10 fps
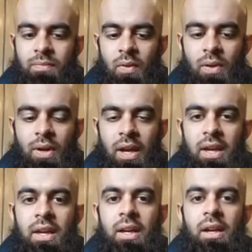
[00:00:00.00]

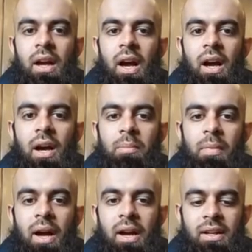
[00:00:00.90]
Okay,
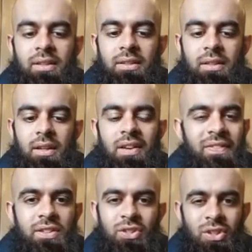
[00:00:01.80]
and if
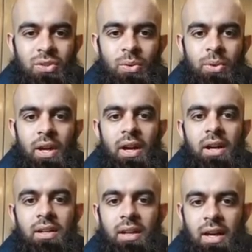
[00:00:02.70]
it's just
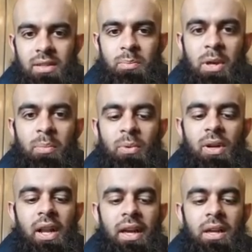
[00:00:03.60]
Quran, as people
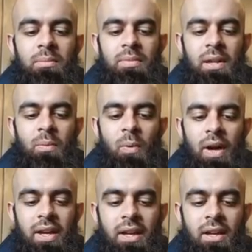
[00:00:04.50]
claim, then
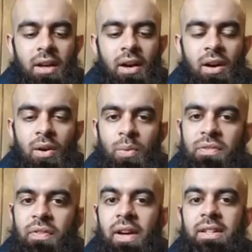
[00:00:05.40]
why are we
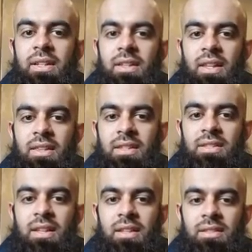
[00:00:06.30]
finding that these
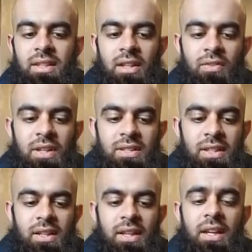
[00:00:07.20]
things
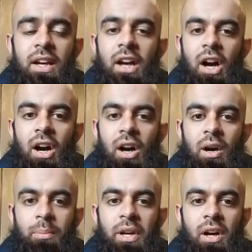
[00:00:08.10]
increasingly are
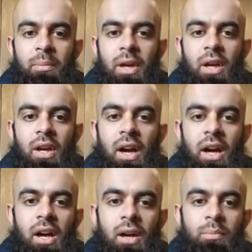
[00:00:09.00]
becoming
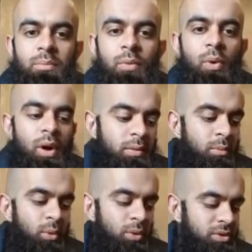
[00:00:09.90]
more and
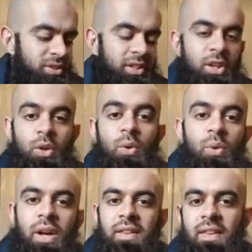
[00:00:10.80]
more
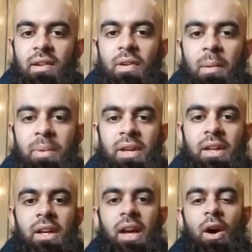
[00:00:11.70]
secure in their wrapping,
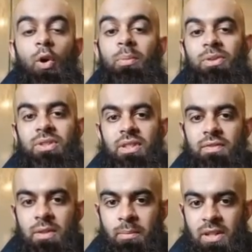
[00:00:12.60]
almost as if
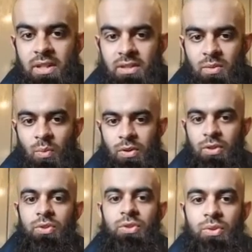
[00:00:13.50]
somebody doesn't want
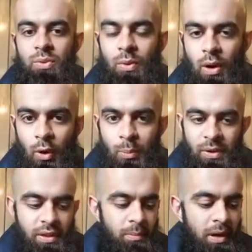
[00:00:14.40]
you to
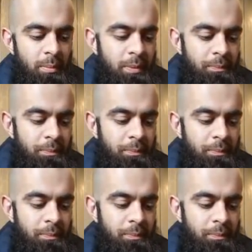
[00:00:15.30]
open them up?